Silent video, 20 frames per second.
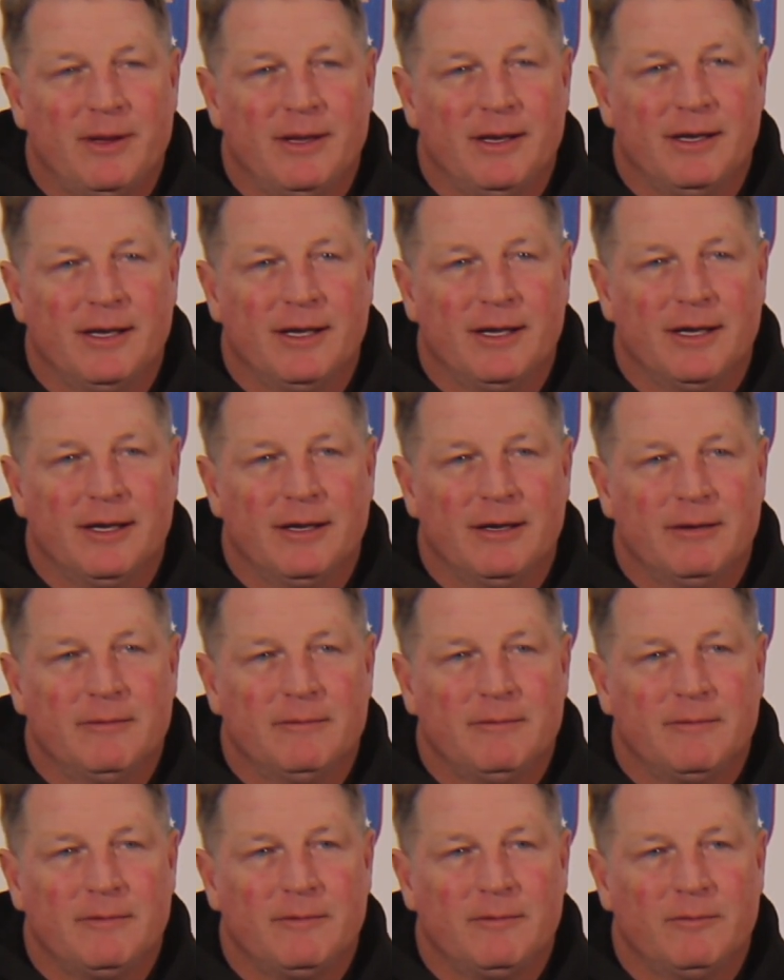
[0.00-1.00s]
and
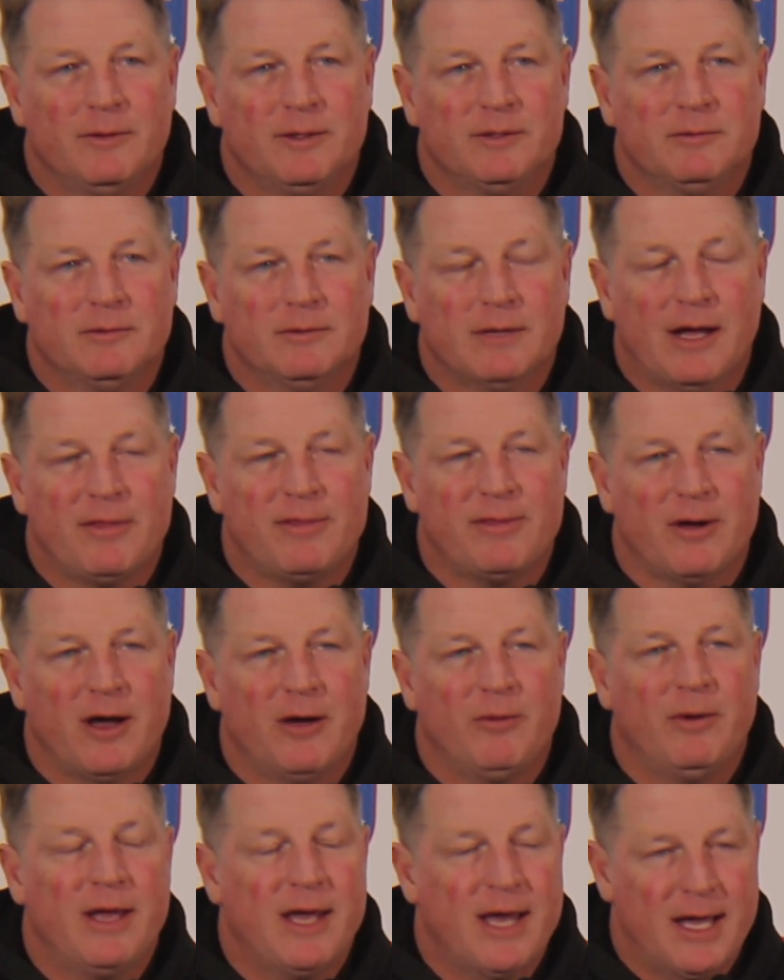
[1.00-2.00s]
I
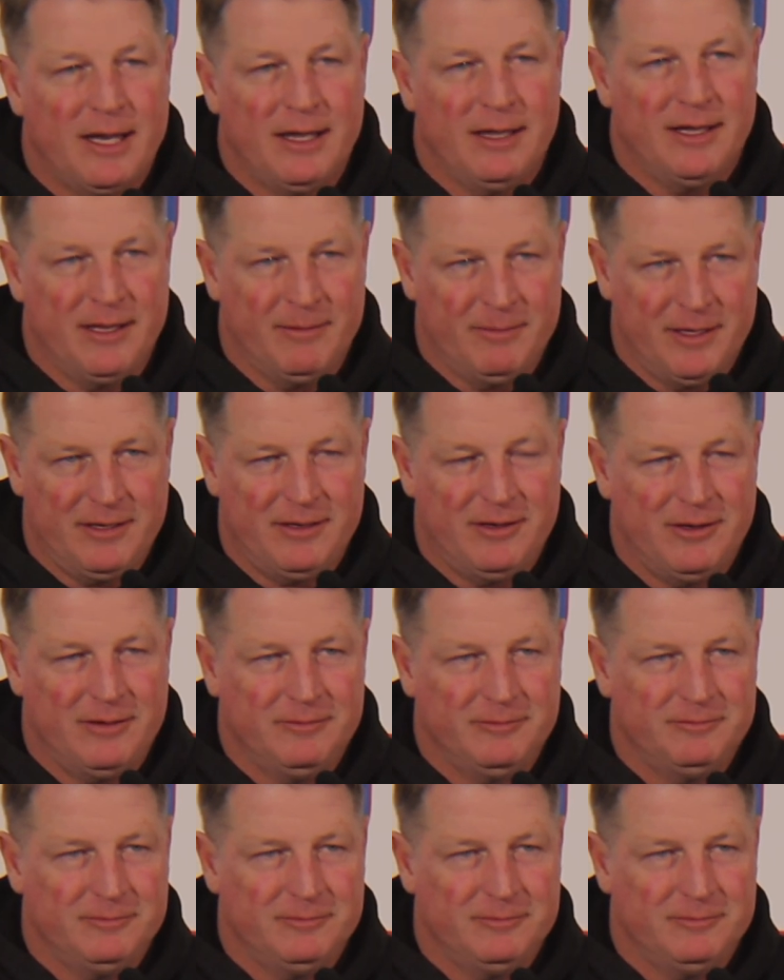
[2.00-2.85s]
thought we had a limit.